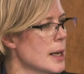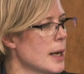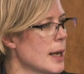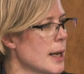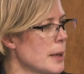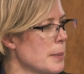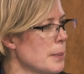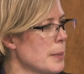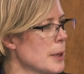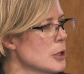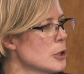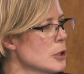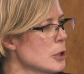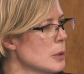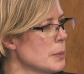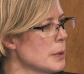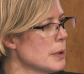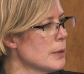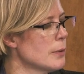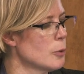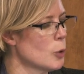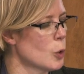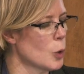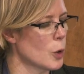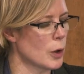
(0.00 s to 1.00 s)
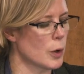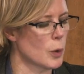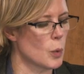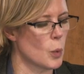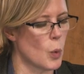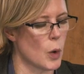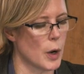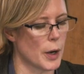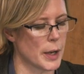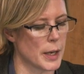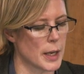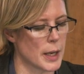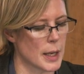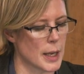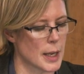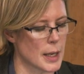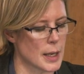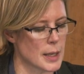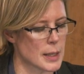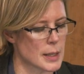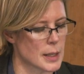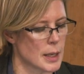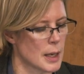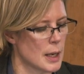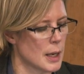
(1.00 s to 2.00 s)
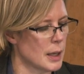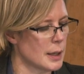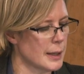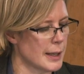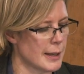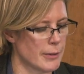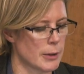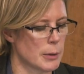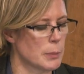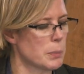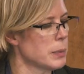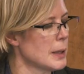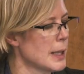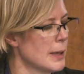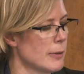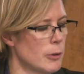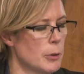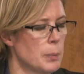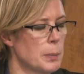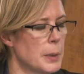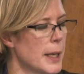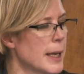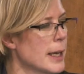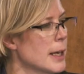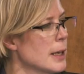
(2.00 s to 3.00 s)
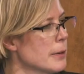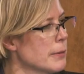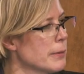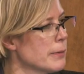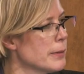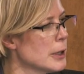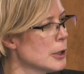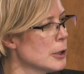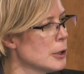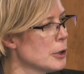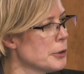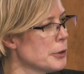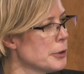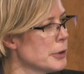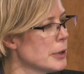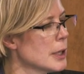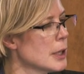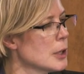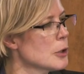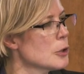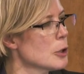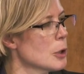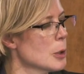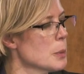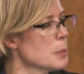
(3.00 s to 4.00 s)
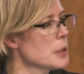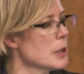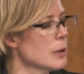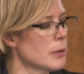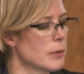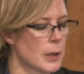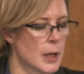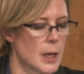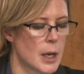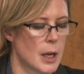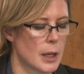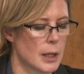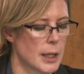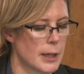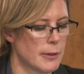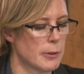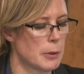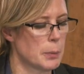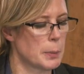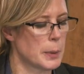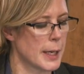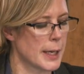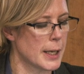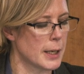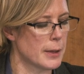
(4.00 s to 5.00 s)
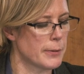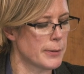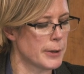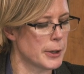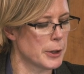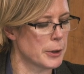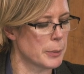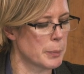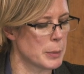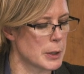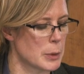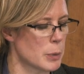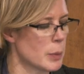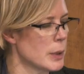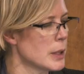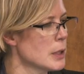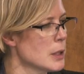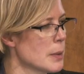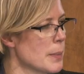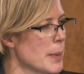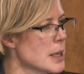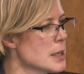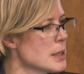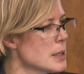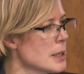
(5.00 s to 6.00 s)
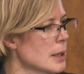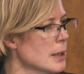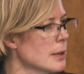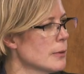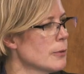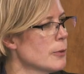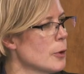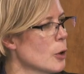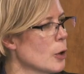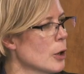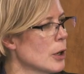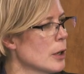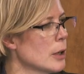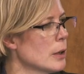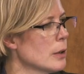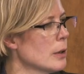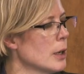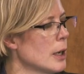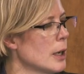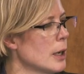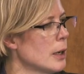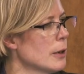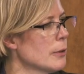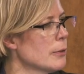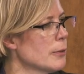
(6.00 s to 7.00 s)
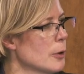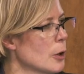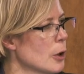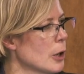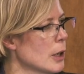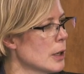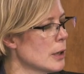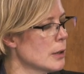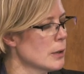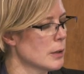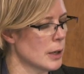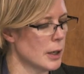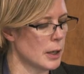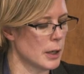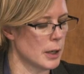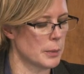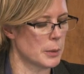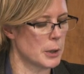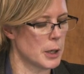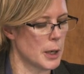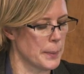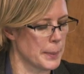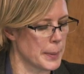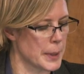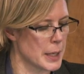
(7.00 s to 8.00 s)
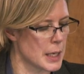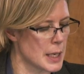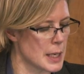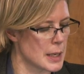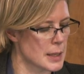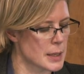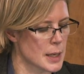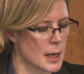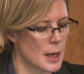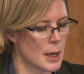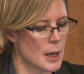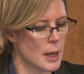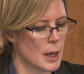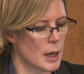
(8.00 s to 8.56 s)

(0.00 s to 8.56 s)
that I had mentioned before, one is level playing field in terms of level playing field between domestic and foreign companies,